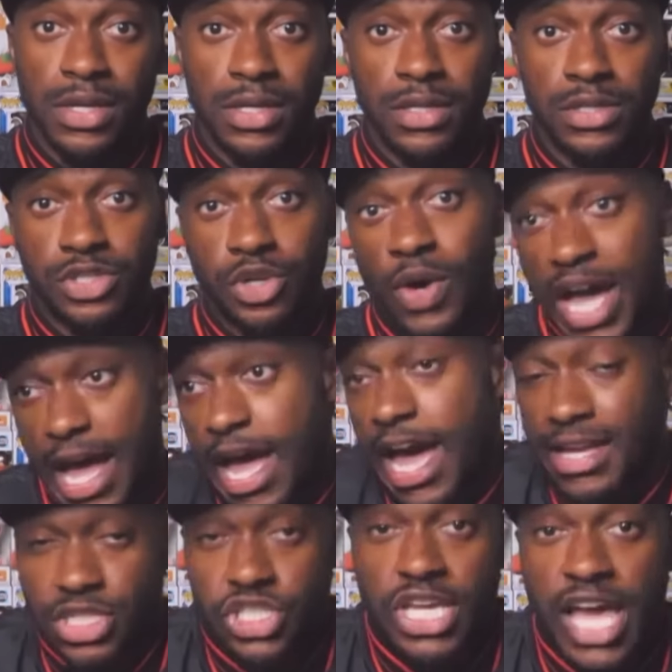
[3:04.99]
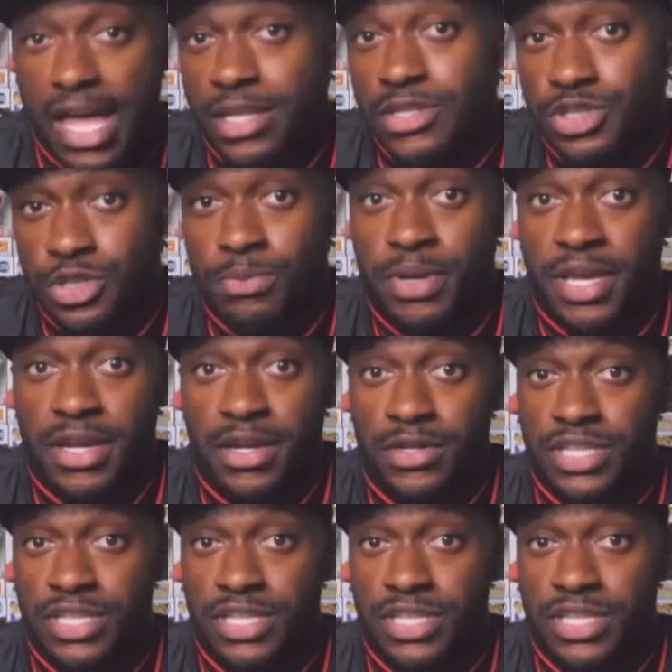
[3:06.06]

So I, I challenge the Bears.